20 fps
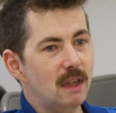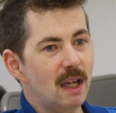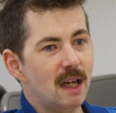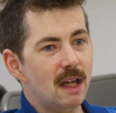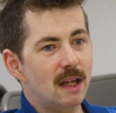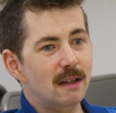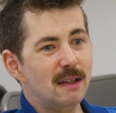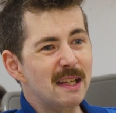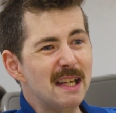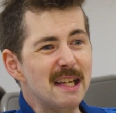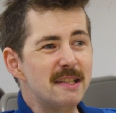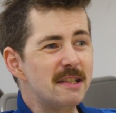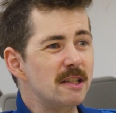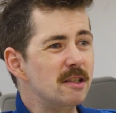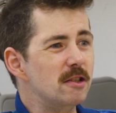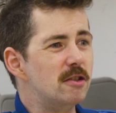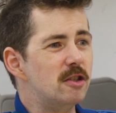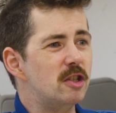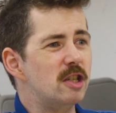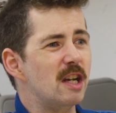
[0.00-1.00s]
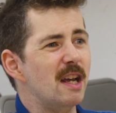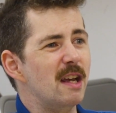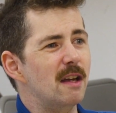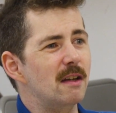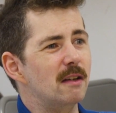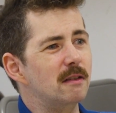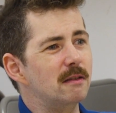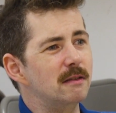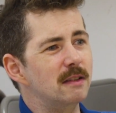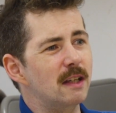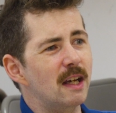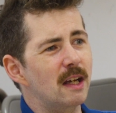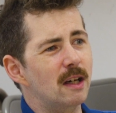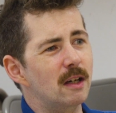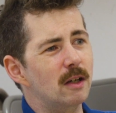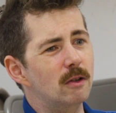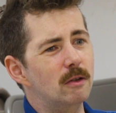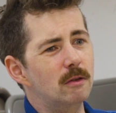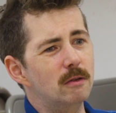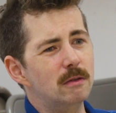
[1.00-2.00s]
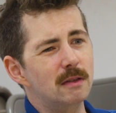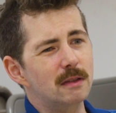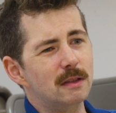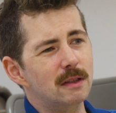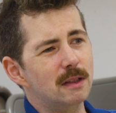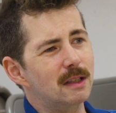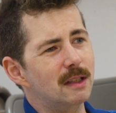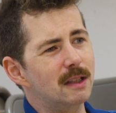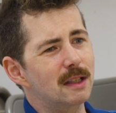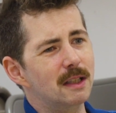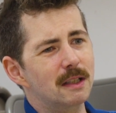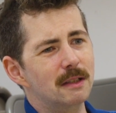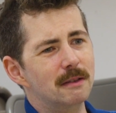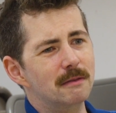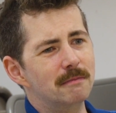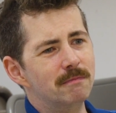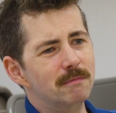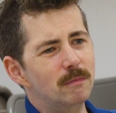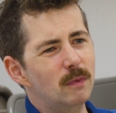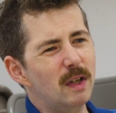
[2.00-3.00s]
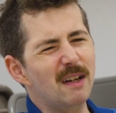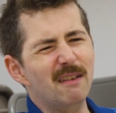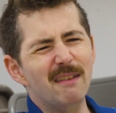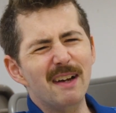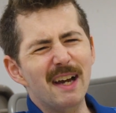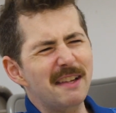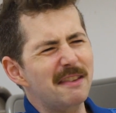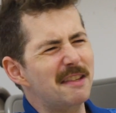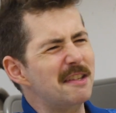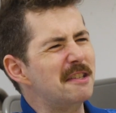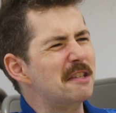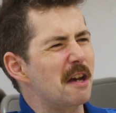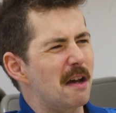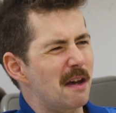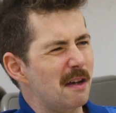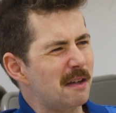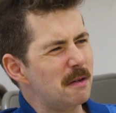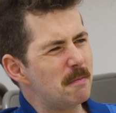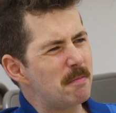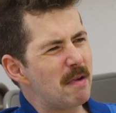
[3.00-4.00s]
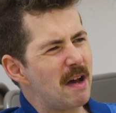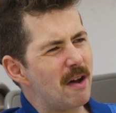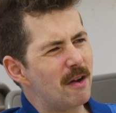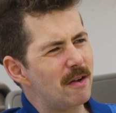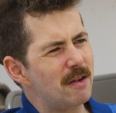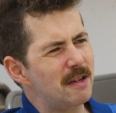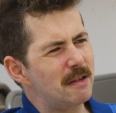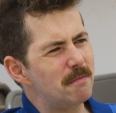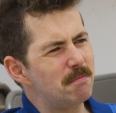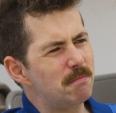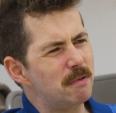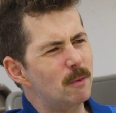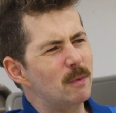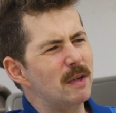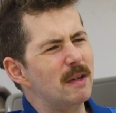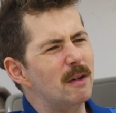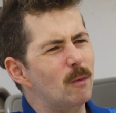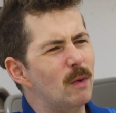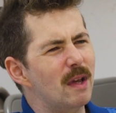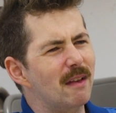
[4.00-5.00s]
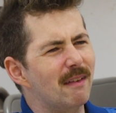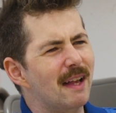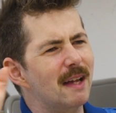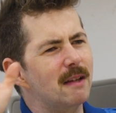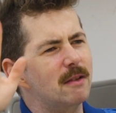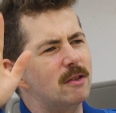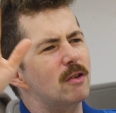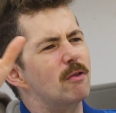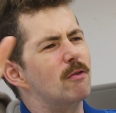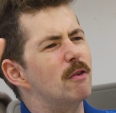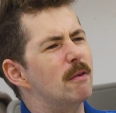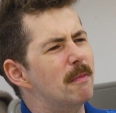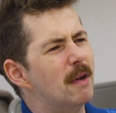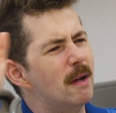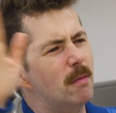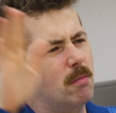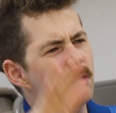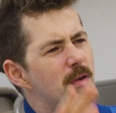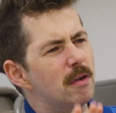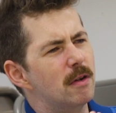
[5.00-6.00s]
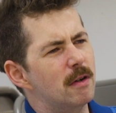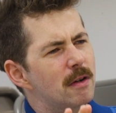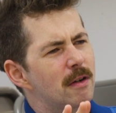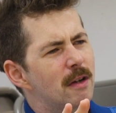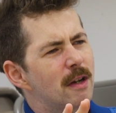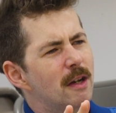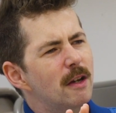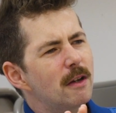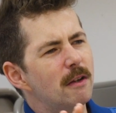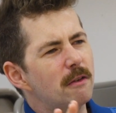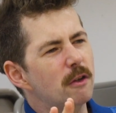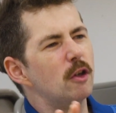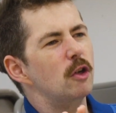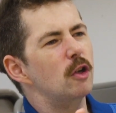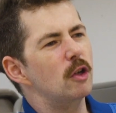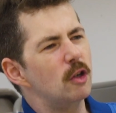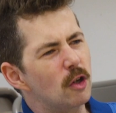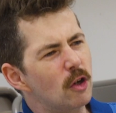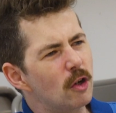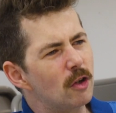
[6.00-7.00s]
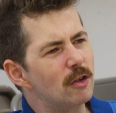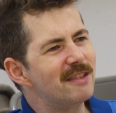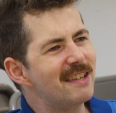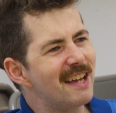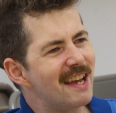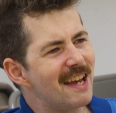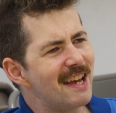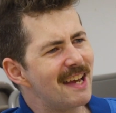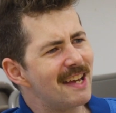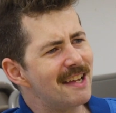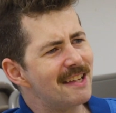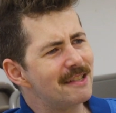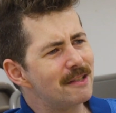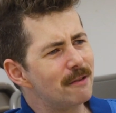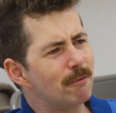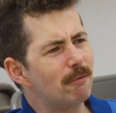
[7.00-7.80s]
Yeah, he's in jail now. We don't like to talk about it, but we like to remember the good old days